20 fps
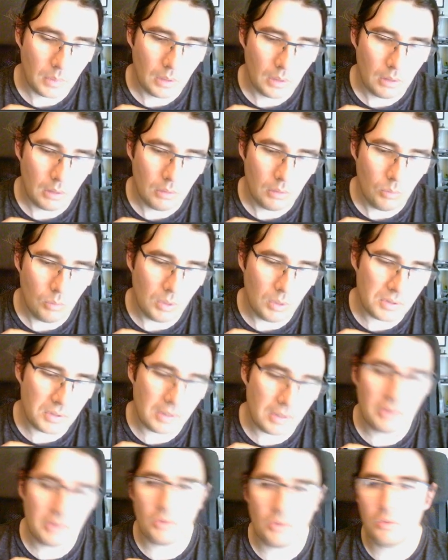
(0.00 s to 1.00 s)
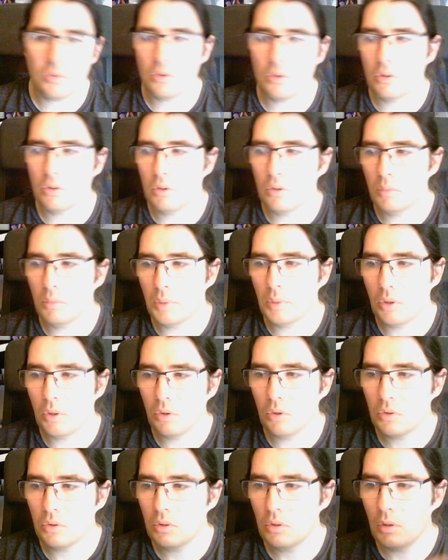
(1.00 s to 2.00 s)
Wednesday's also good
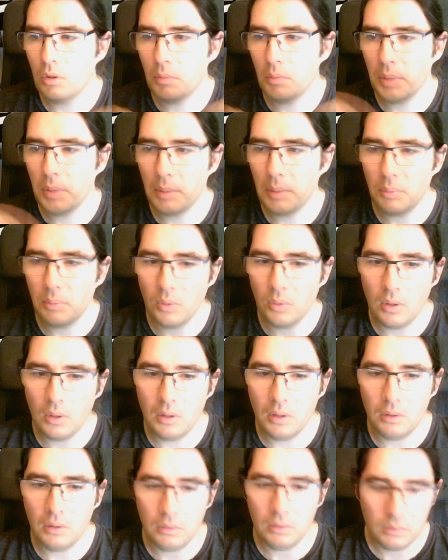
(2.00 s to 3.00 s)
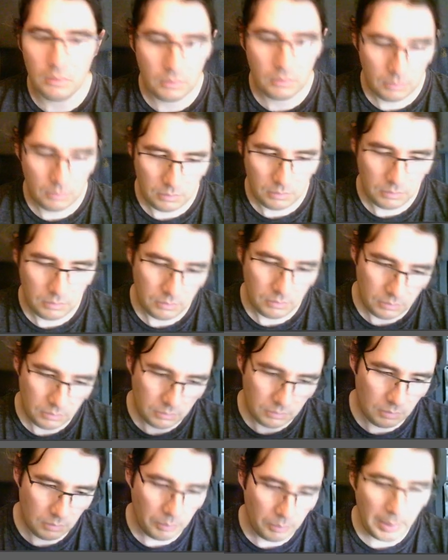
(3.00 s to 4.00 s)
because people are
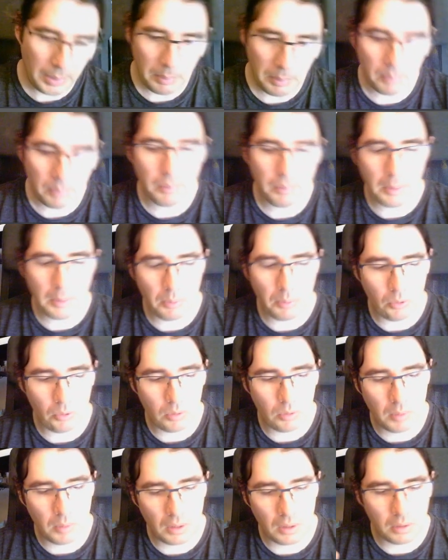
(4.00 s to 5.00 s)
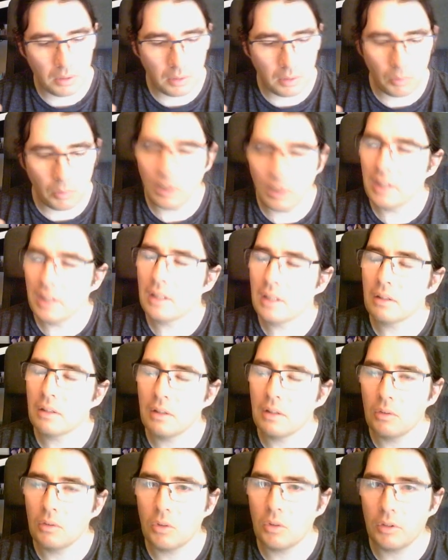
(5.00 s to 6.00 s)
in the middle of their week and they're
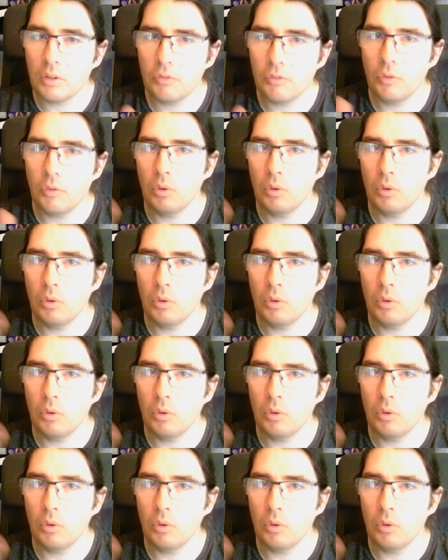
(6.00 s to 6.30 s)
looking for